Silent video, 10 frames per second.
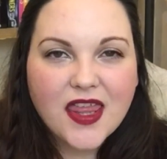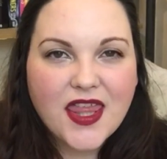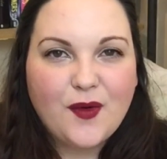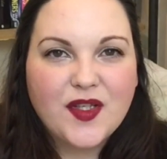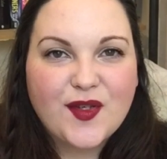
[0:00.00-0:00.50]

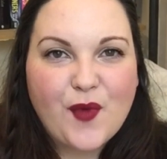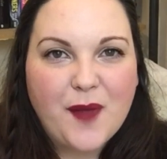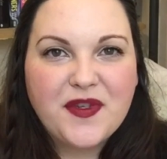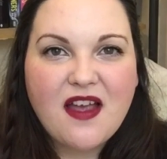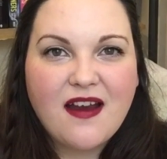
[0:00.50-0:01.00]
There was a
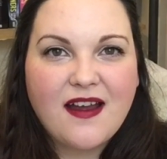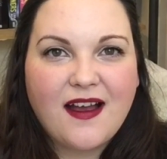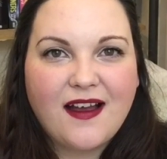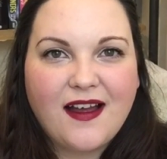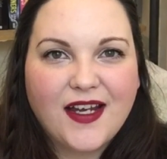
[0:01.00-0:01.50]
website
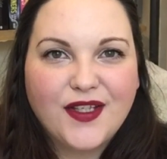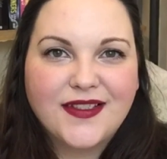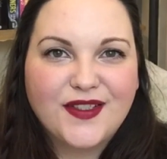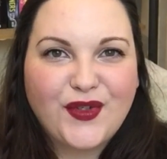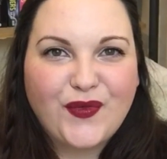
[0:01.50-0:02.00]
I
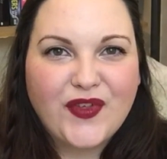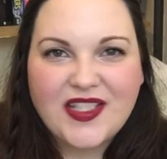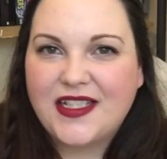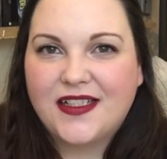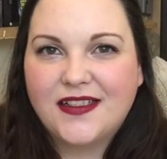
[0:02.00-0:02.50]
used to
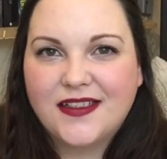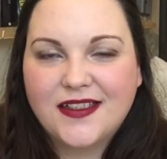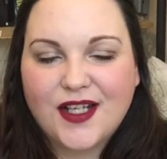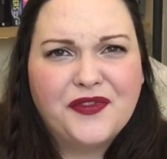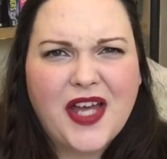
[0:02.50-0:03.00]

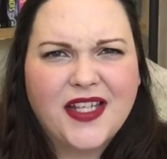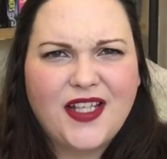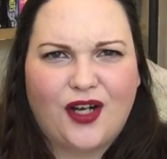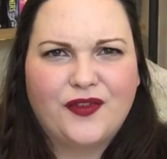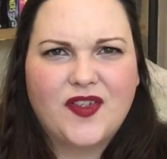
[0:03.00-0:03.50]
visit
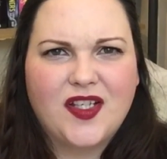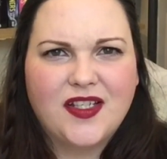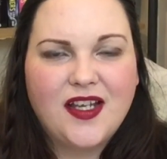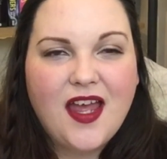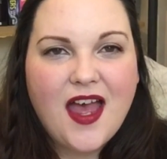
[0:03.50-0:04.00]
fairly
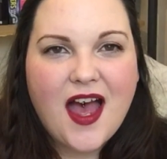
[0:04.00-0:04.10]
often,